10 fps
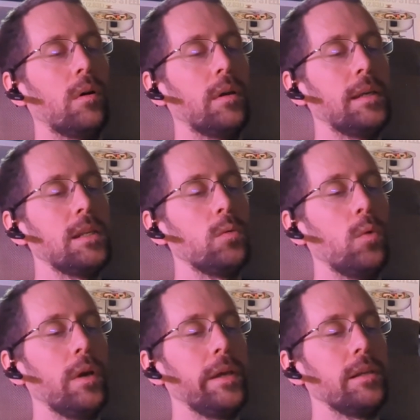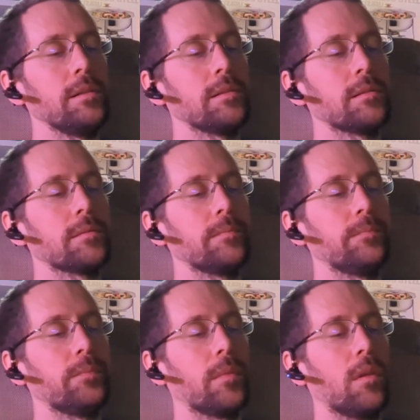anyways,
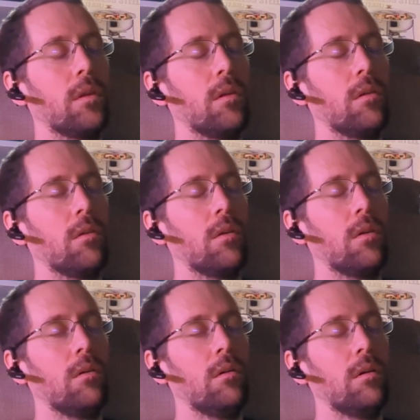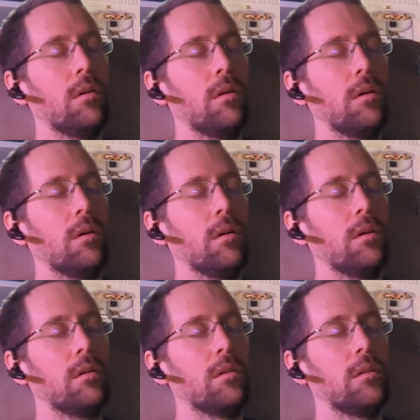uh,
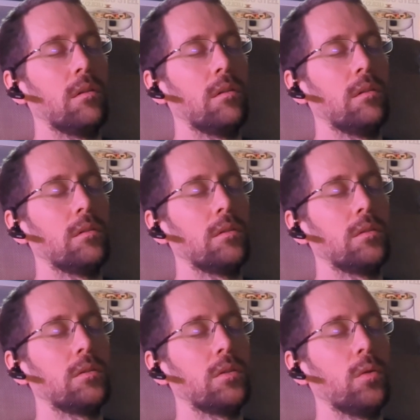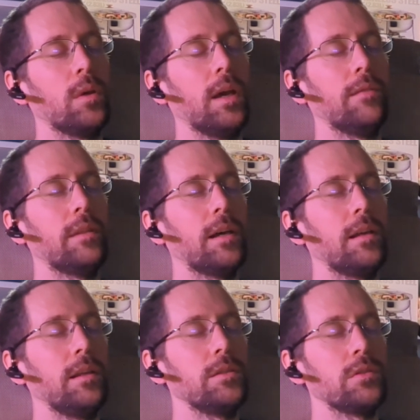so we have that
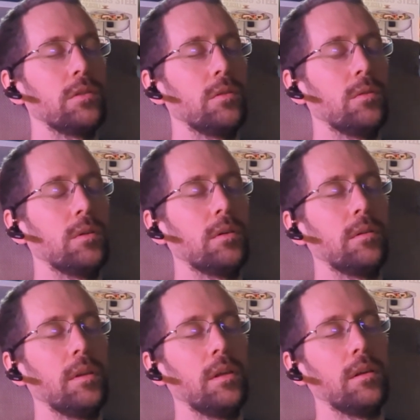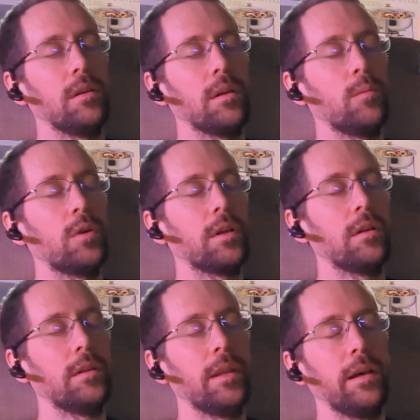issue, and I'm working
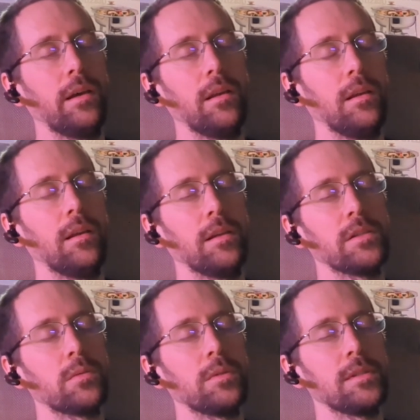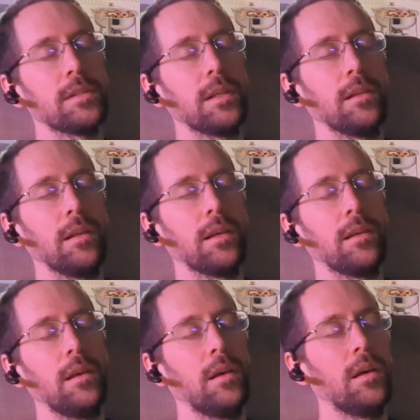on that. And I just wanted to say, like,
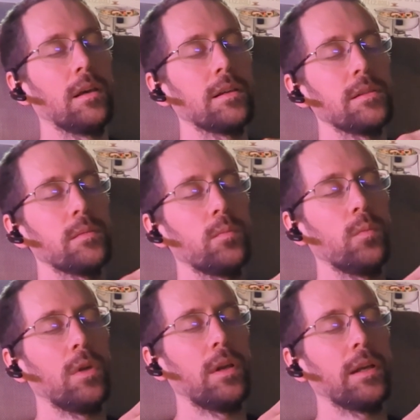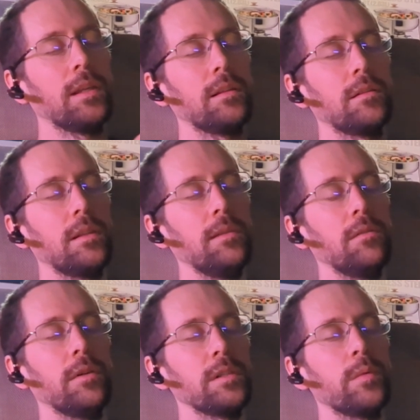because when I give
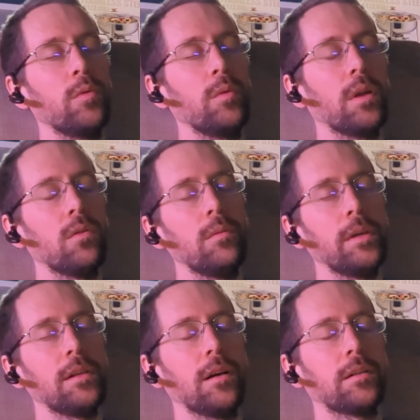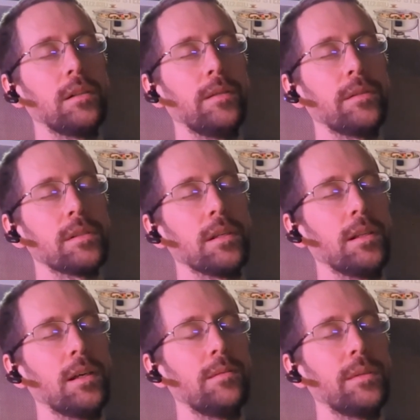advice, people will be like, "Well, my doctor never said
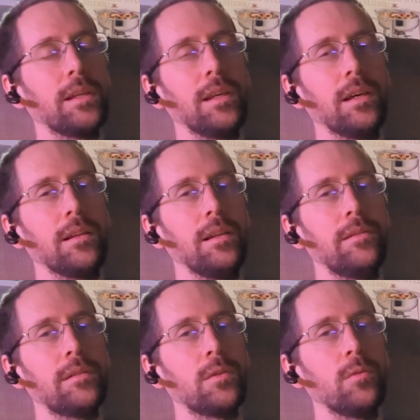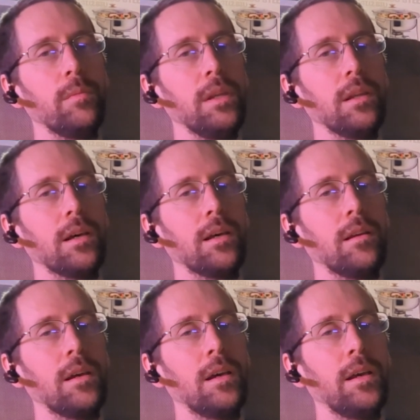that." I'm like, "Yeah, they never told me that,
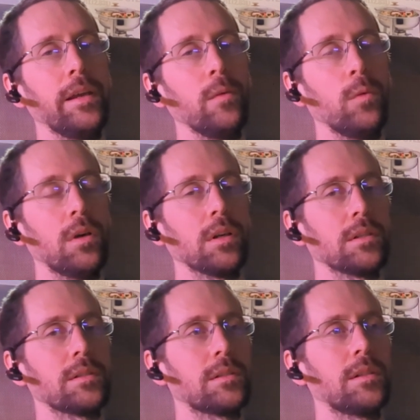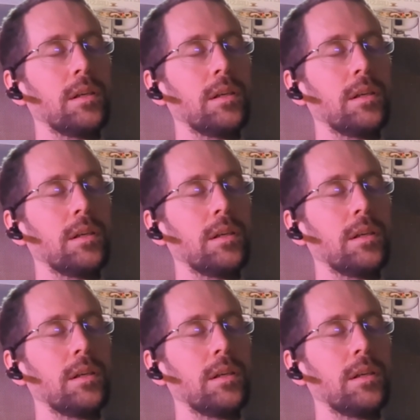and it works."